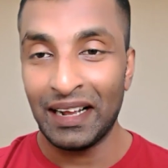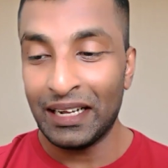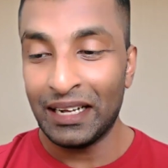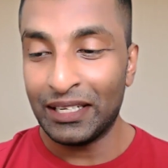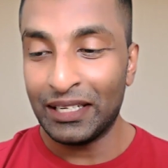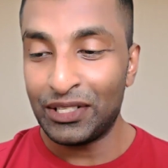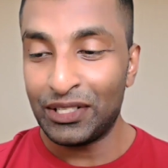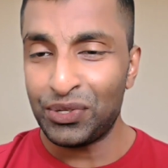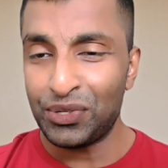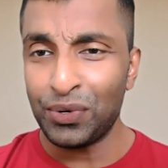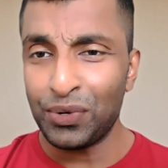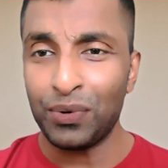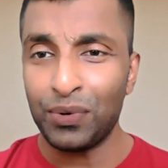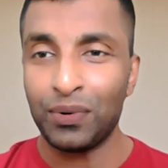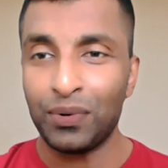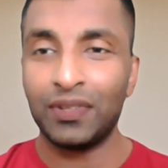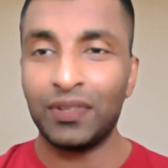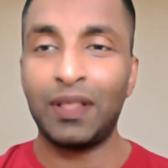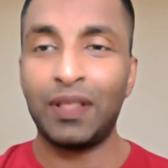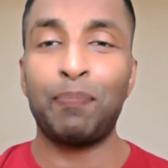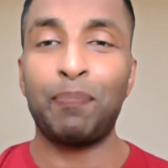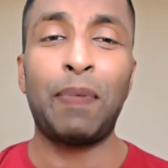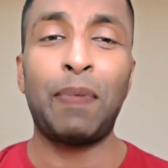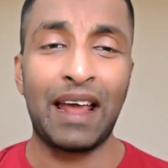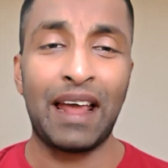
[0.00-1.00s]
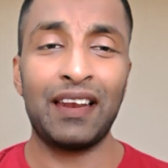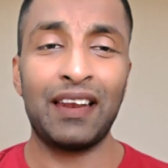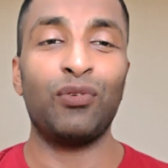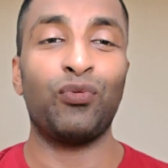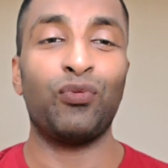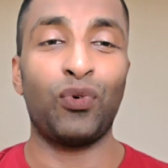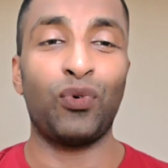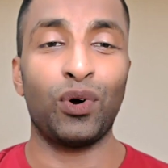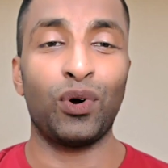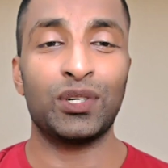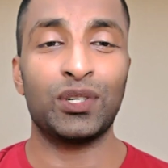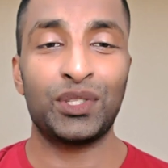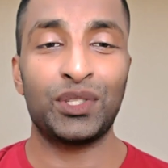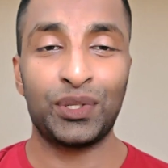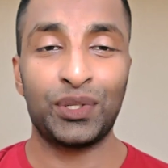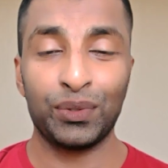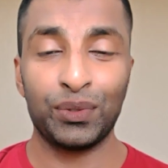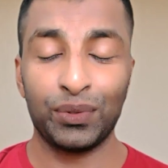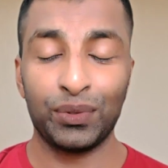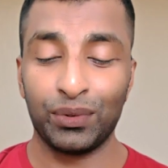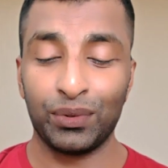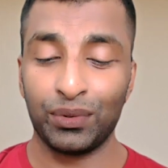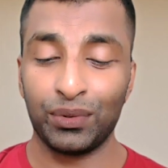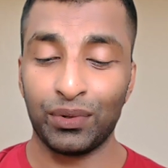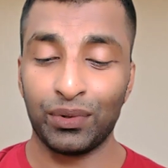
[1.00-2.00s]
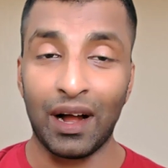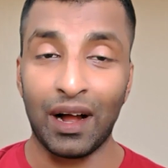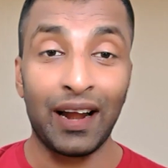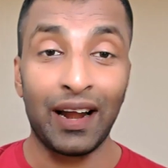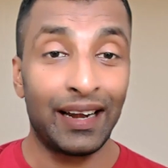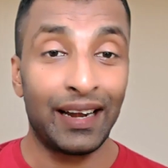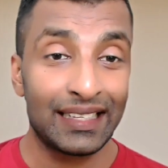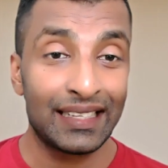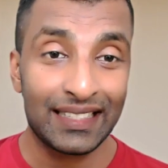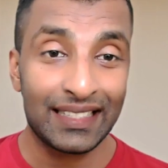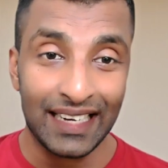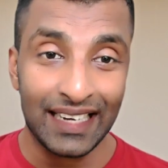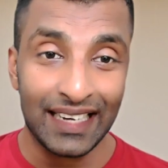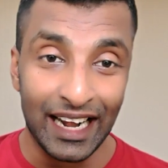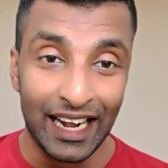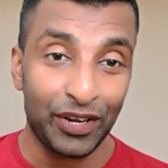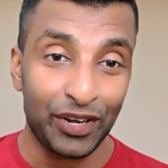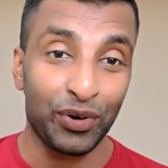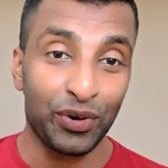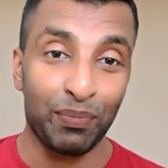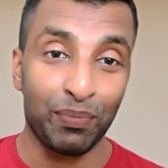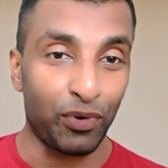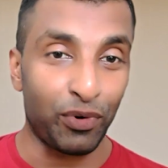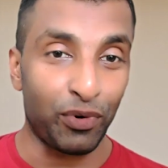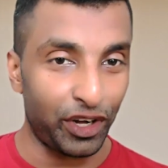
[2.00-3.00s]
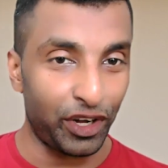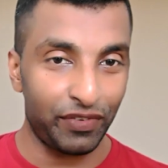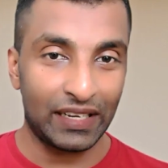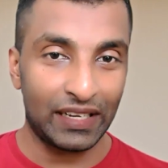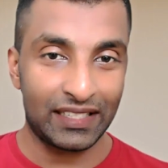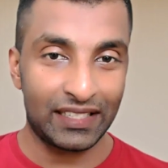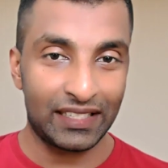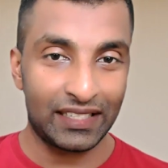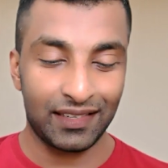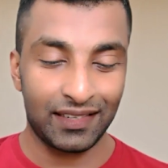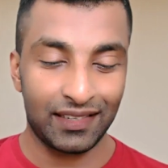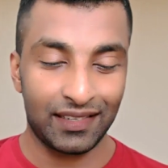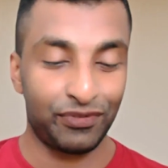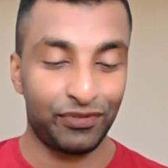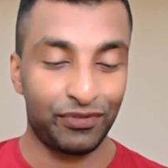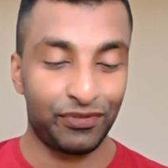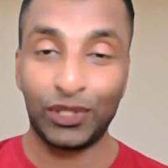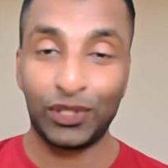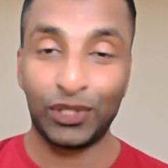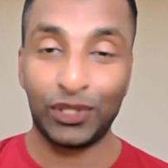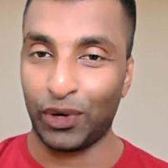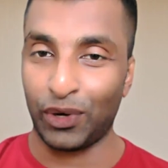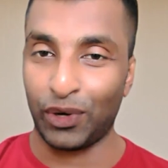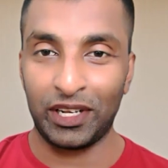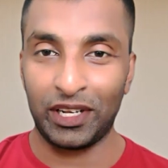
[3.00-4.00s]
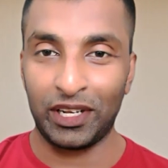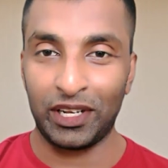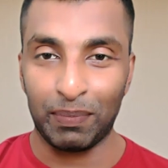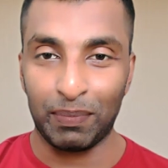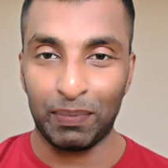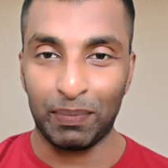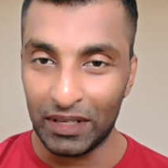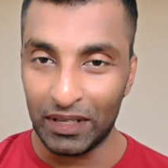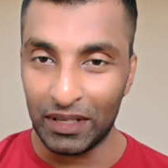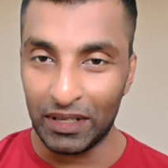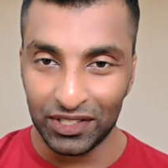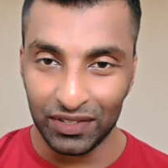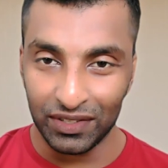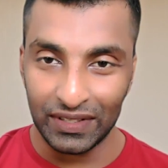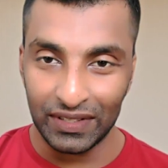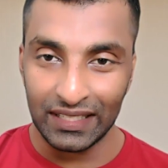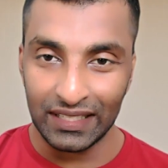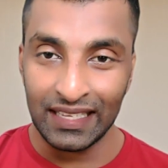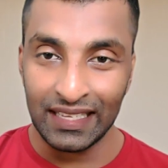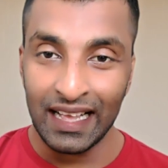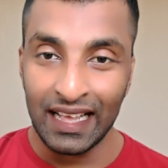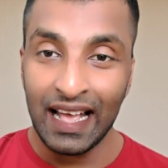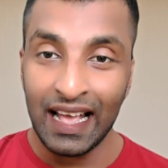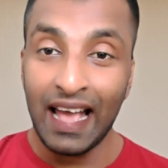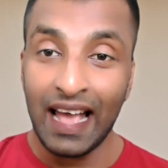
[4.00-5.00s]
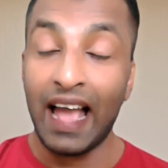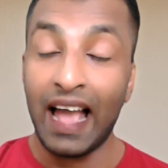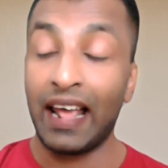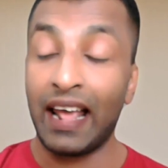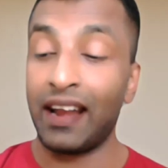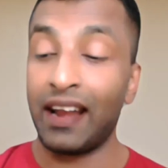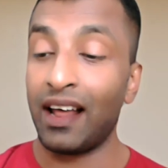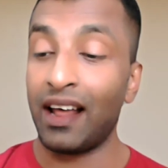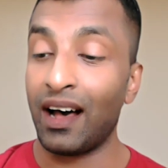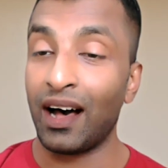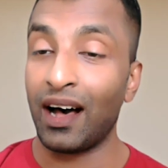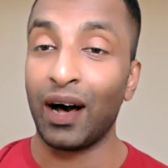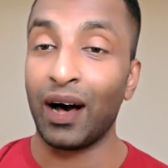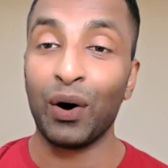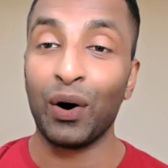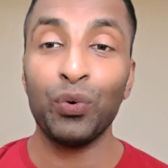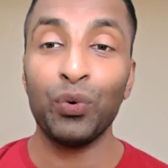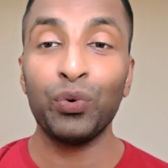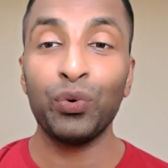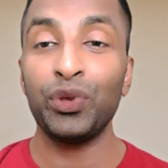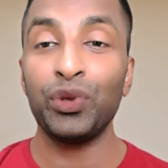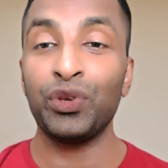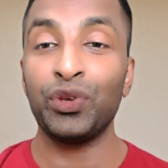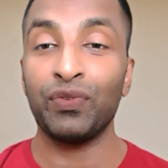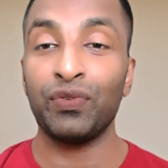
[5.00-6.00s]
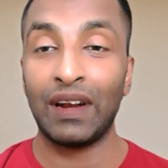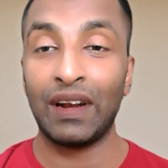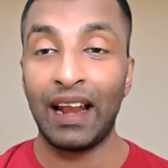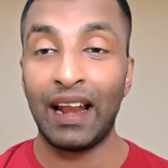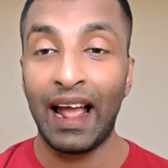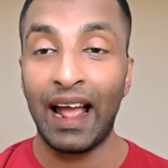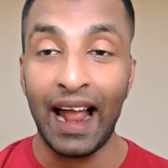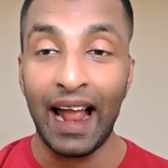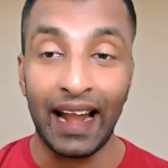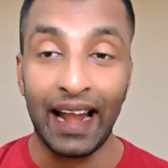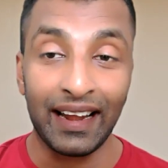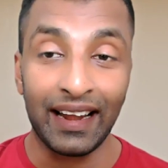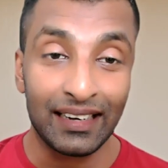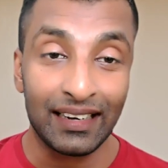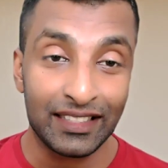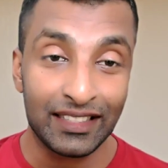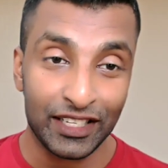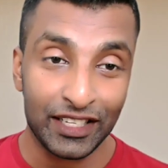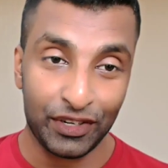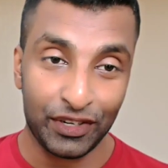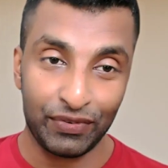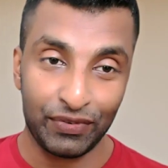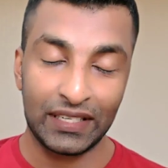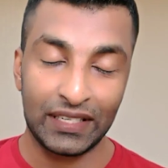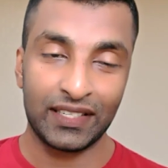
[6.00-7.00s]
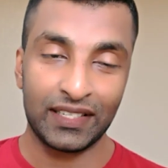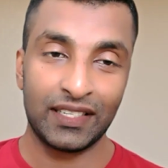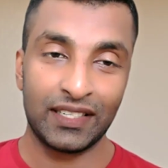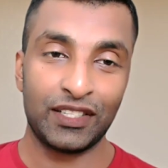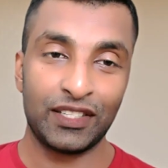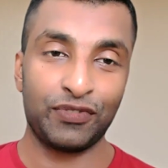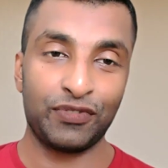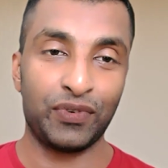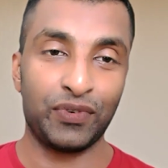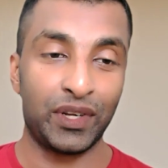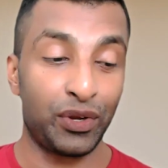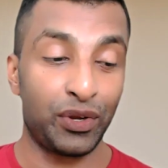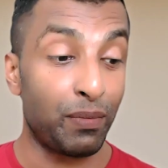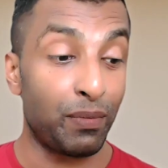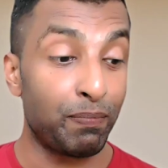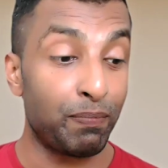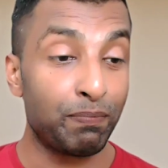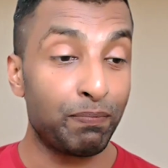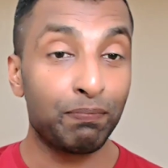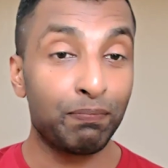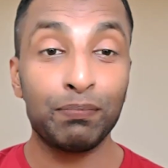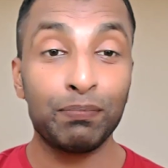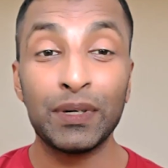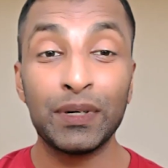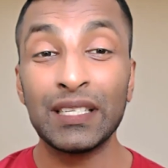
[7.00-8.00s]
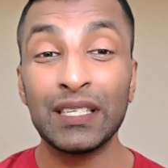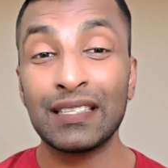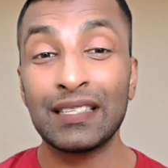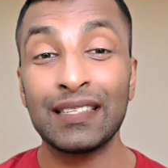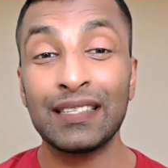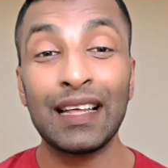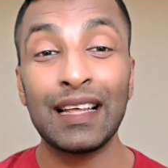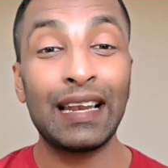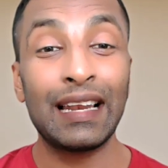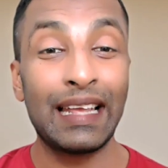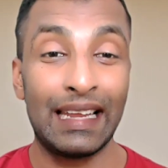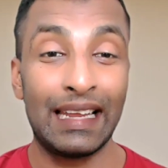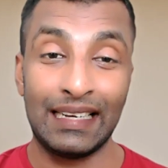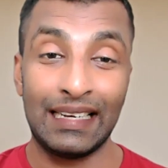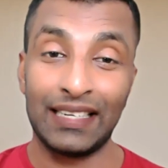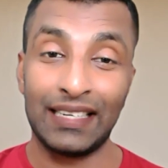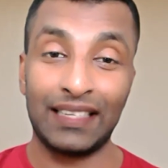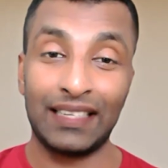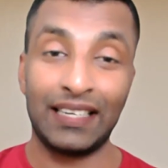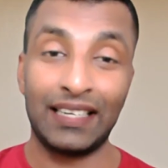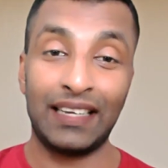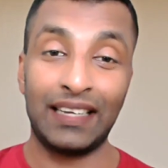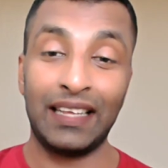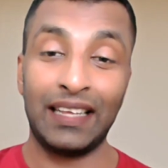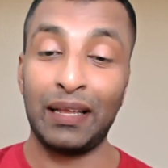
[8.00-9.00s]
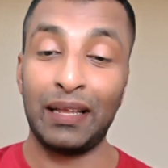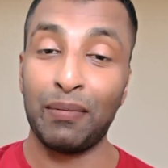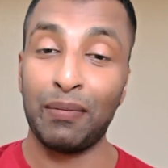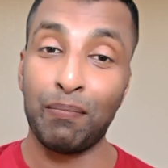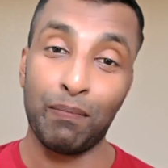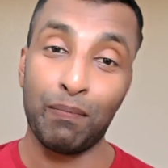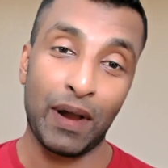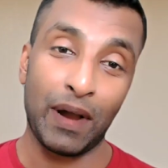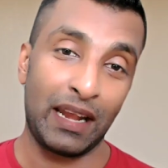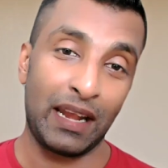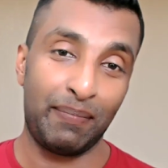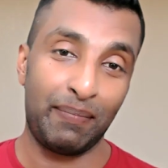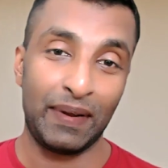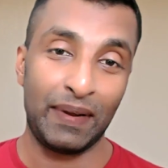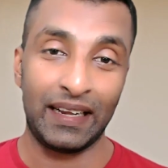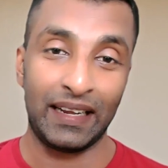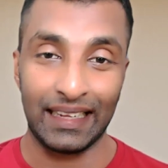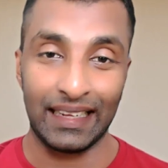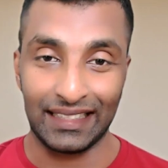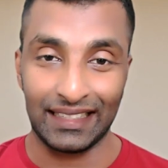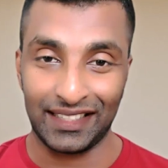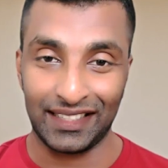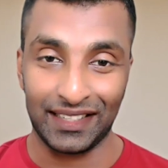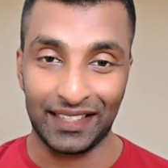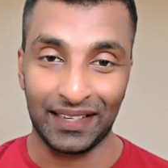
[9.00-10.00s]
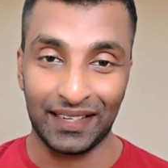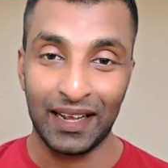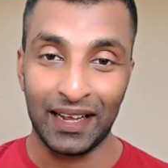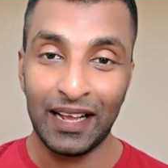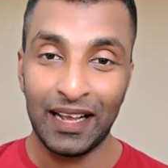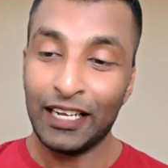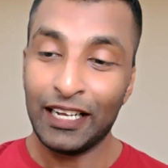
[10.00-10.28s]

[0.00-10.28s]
So the panel wants to understand your motivation for joining the public service and how you will handle situations where your personal integrity might be tested.